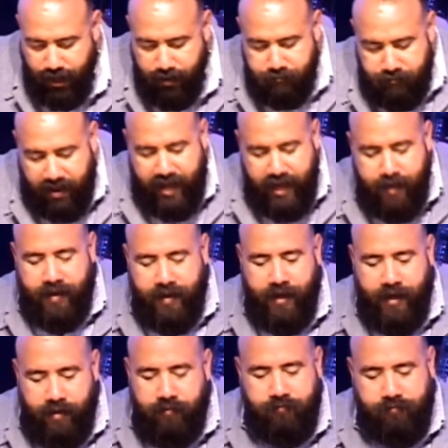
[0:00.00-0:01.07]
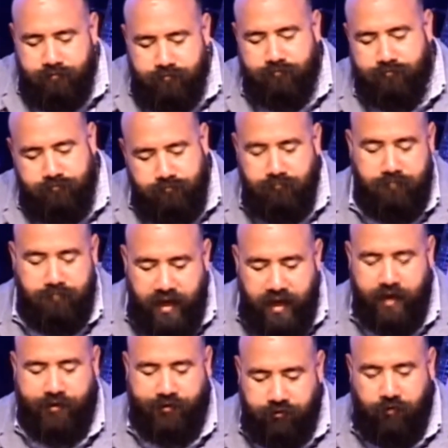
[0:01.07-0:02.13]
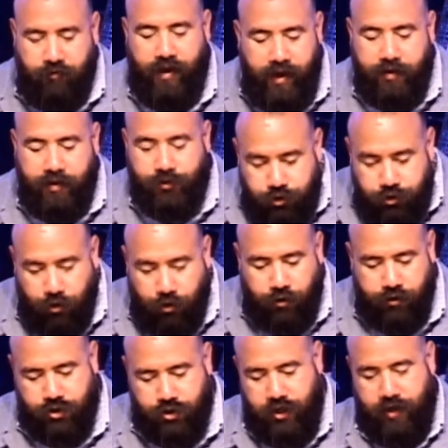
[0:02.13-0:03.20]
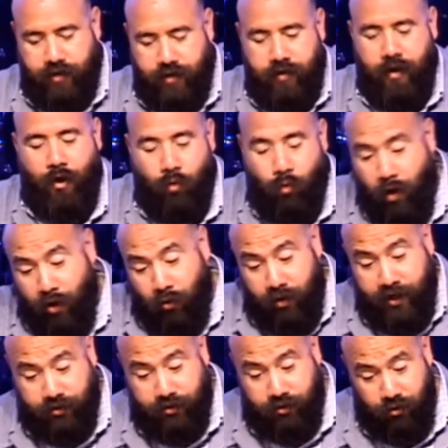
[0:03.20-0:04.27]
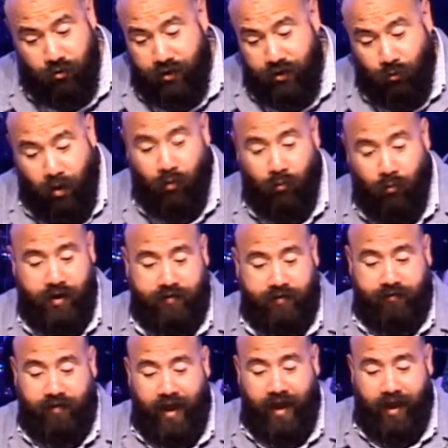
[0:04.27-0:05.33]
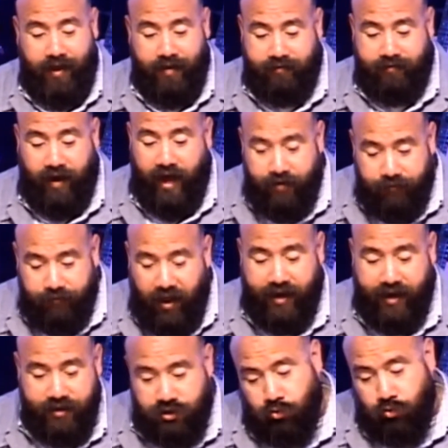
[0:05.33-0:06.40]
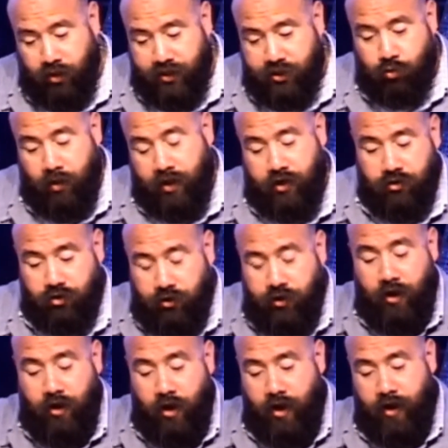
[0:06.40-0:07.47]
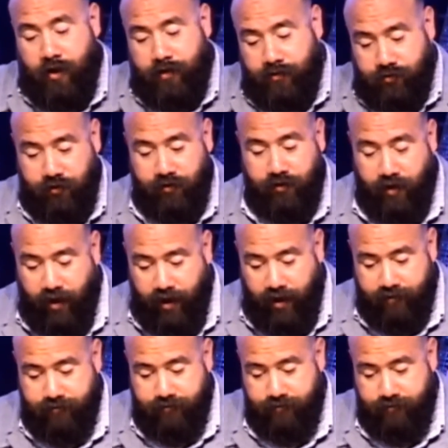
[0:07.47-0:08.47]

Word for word: Maybe ministry and church and what we do and what we say, it's kind of like a switch. We can turn it on and turn it off.